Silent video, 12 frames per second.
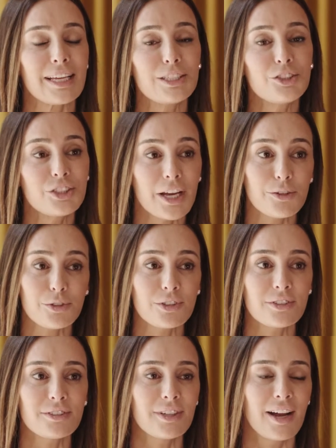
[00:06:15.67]
In
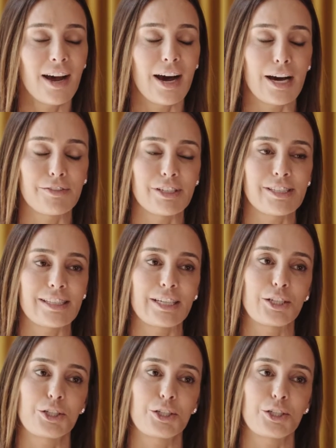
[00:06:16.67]
general, obviously,